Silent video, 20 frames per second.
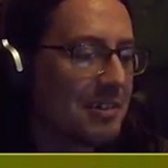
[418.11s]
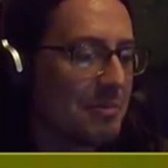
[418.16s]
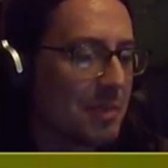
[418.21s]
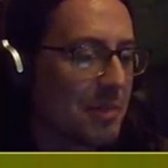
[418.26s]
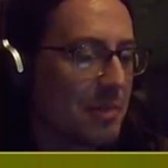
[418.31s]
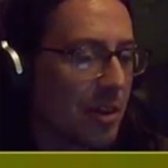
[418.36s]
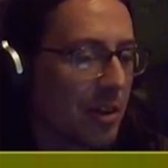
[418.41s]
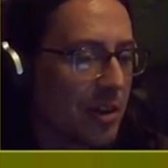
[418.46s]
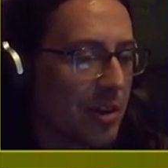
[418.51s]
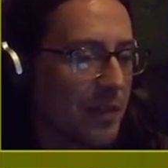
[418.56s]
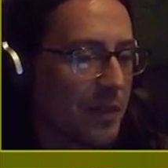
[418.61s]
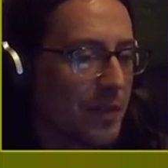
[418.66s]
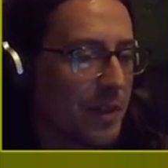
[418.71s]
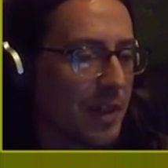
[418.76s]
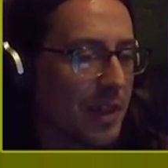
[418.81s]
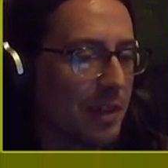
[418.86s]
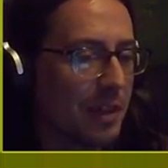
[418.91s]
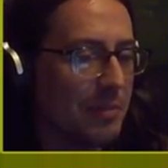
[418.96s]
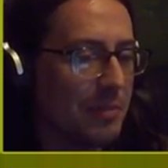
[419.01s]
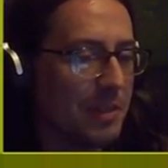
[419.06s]
we got
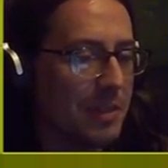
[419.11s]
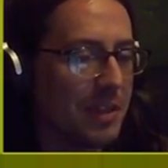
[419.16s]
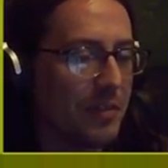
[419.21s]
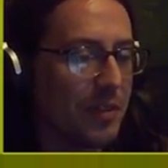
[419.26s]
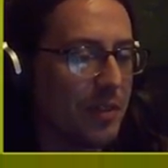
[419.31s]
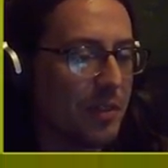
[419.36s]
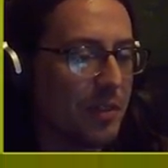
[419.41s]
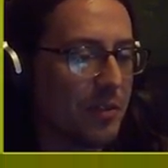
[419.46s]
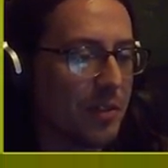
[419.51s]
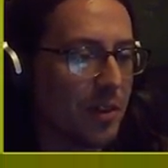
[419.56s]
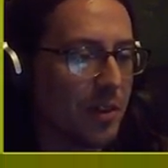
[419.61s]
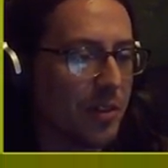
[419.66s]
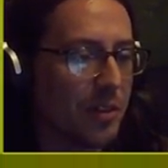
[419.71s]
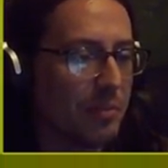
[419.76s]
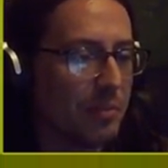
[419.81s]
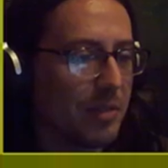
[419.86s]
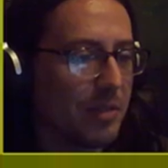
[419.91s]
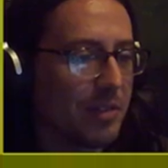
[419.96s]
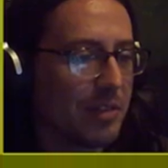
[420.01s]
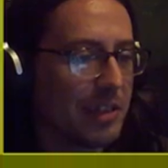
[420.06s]
gifted them, and if you've got
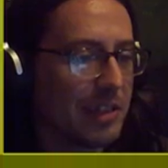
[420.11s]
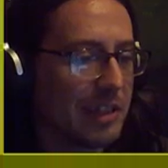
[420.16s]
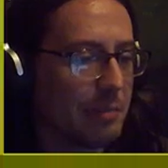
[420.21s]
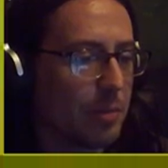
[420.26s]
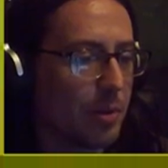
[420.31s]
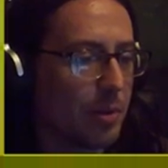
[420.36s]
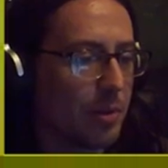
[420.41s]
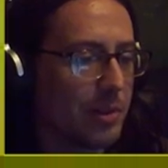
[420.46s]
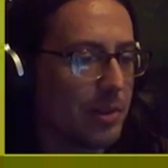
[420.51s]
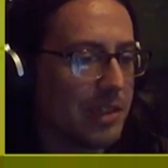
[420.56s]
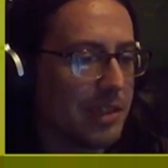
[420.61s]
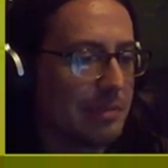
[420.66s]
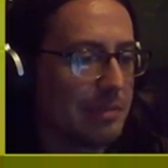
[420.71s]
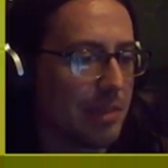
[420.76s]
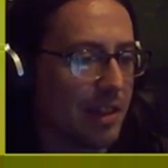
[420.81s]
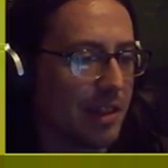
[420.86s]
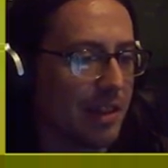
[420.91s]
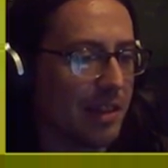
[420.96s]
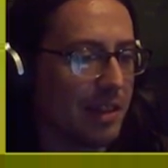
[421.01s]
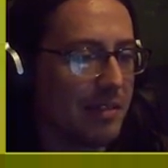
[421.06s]
them you can support as
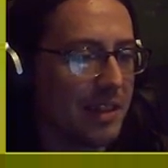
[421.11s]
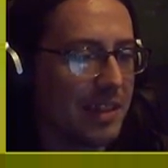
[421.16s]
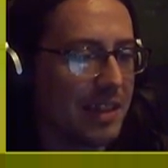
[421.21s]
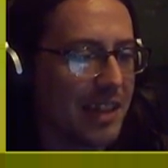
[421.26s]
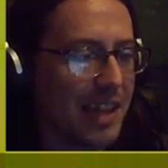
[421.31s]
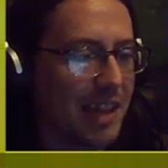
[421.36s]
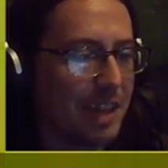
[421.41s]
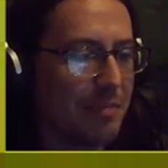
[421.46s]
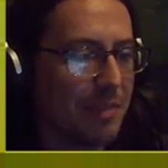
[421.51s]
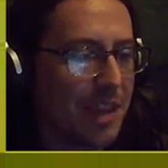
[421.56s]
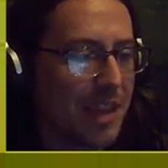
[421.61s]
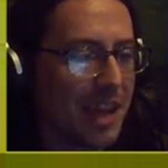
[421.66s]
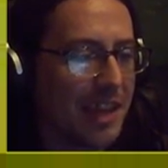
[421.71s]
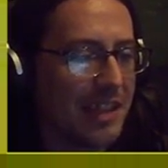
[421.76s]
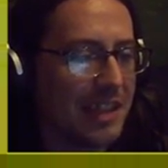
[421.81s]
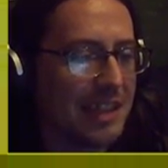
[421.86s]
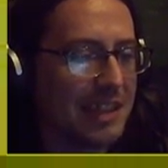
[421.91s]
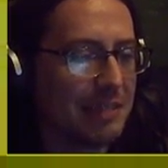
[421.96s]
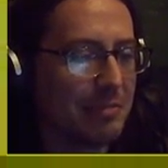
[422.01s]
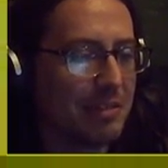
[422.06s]
well. And again, we're
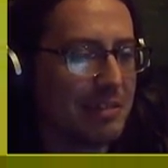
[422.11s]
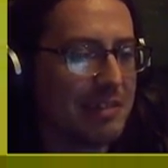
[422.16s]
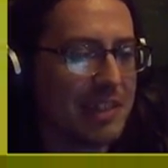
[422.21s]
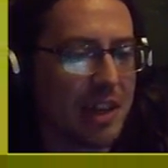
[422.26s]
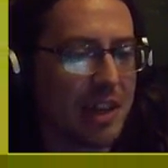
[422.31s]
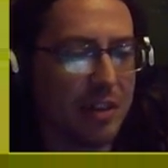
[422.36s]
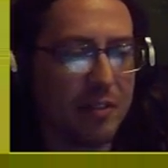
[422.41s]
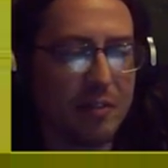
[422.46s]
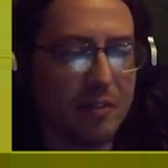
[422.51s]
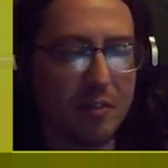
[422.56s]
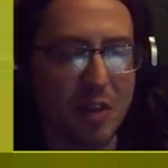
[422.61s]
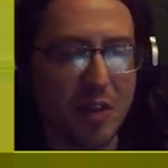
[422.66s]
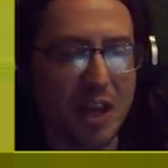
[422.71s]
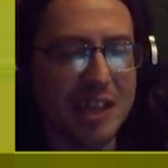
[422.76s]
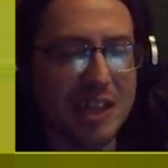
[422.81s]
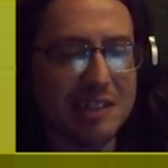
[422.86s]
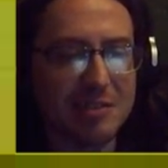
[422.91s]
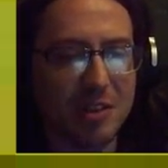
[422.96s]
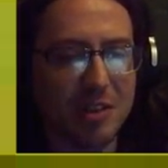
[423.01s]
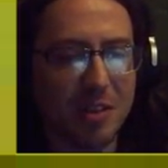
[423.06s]
getting someone who's going
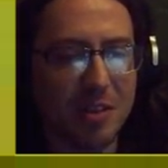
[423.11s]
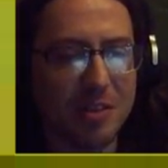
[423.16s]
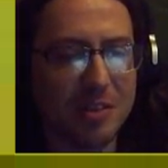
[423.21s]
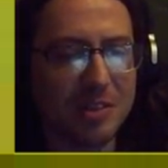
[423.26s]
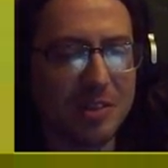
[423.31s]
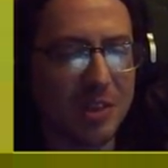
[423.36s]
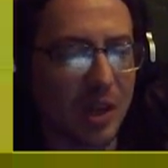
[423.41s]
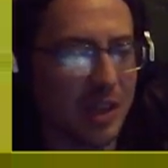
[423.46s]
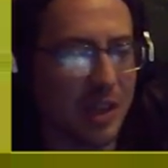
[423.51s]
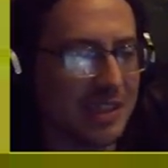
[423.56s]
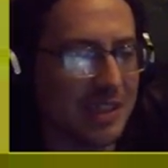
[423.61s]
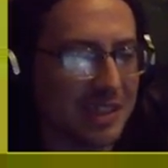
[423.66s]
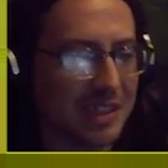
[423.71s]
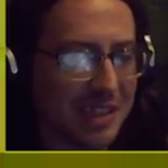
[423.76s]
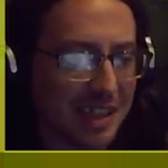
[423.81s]
face rather than training. Did